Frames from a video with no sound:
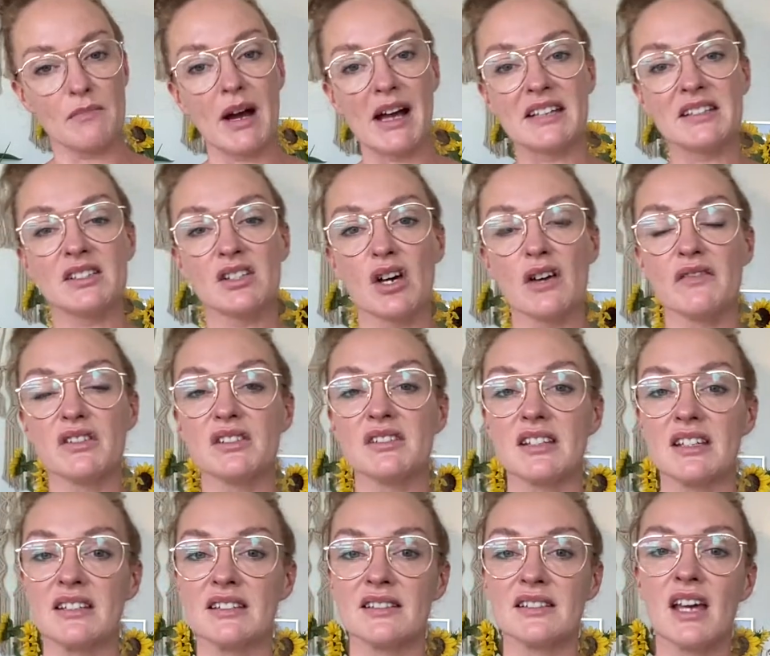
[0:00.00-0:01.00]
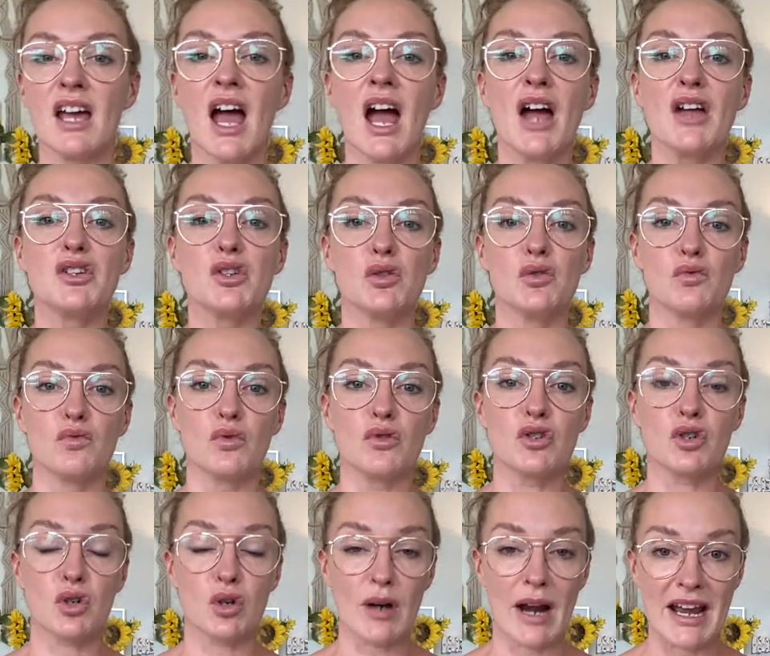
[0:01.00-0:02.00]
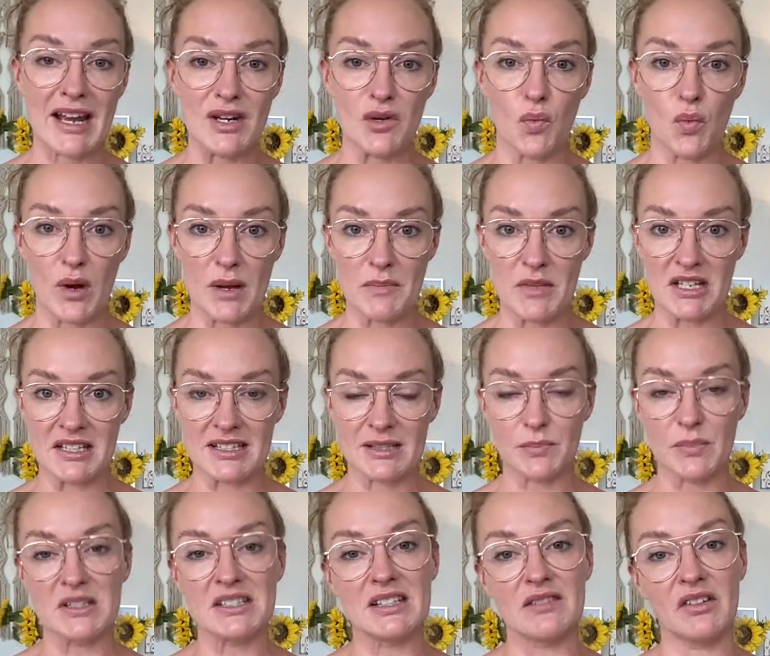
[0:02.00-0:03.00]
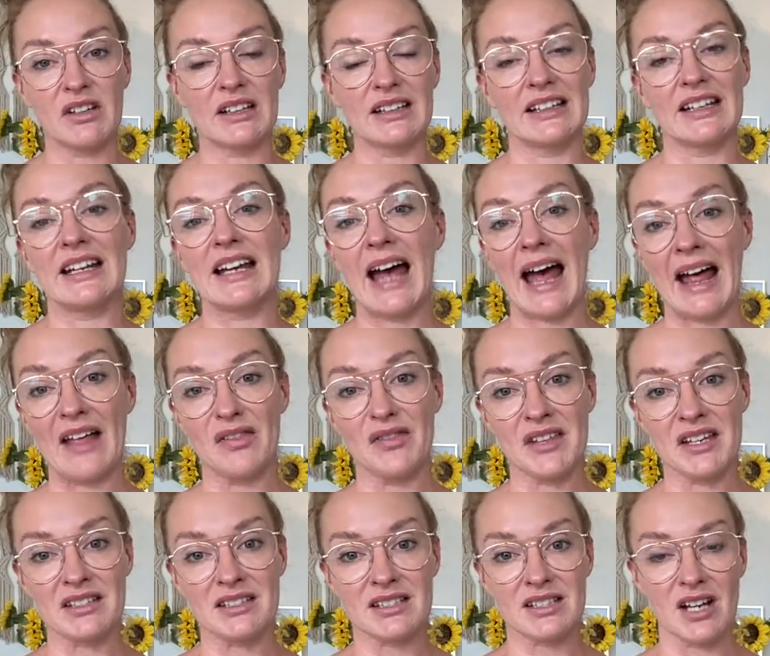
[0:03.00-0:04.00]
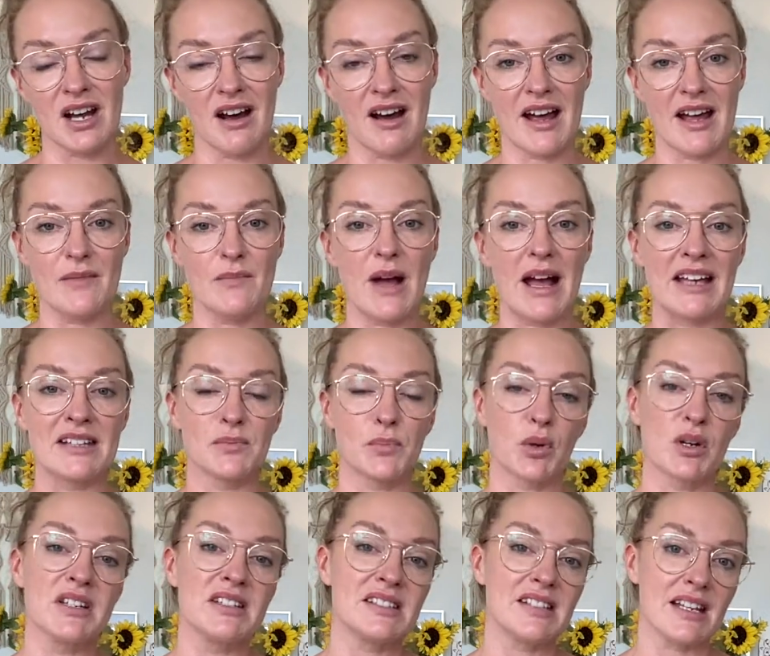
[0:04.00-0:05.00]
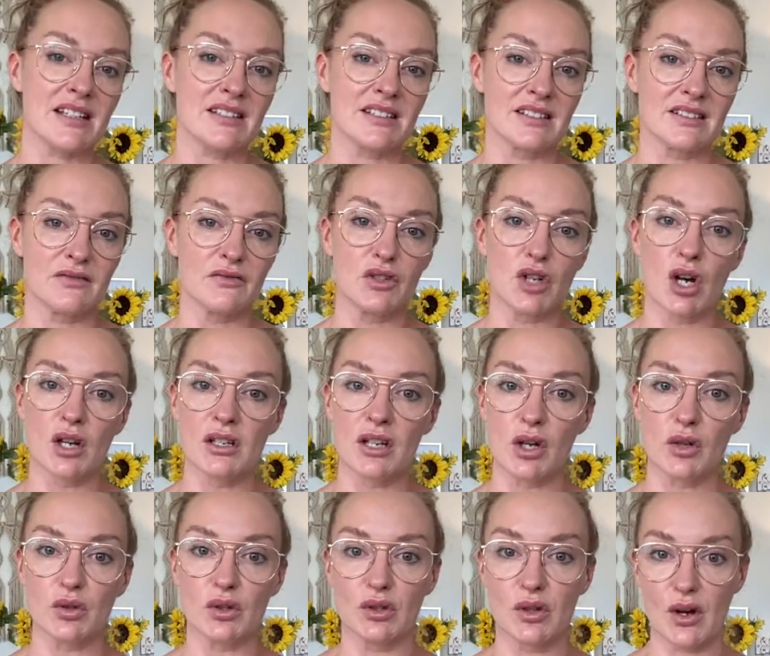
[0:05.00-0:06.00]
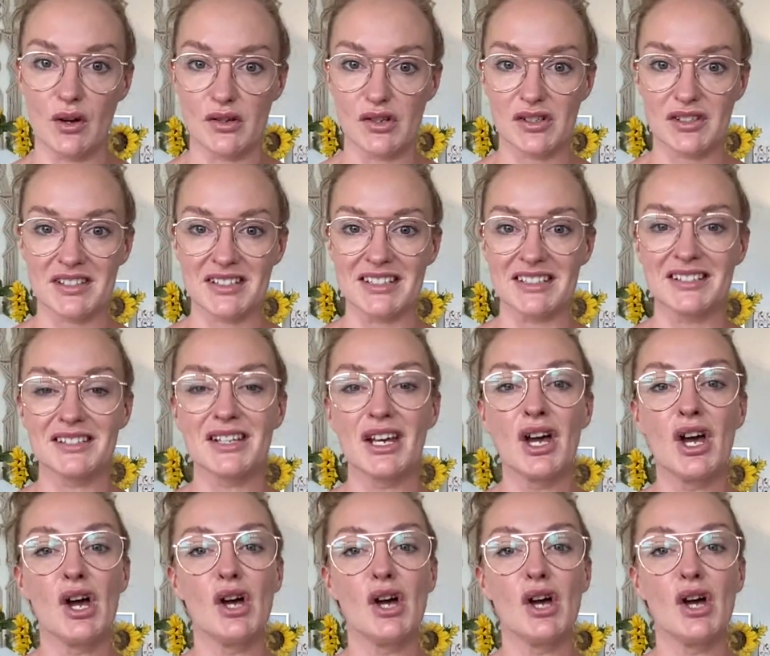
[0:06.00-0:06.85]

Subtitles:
My service is to train women specifically at this time as priestesses of non-local consciousness